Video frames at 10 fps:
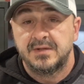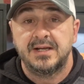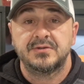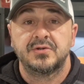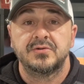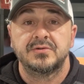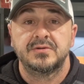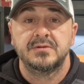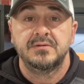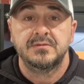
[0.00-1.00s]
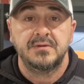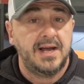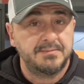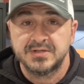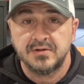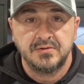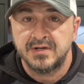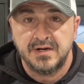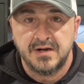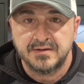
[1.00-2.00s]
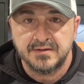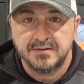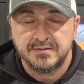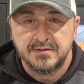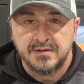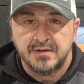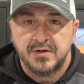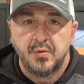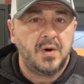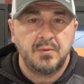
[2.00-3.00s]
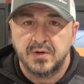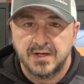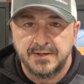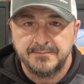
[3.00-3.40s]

The answer is absolutely not. Why would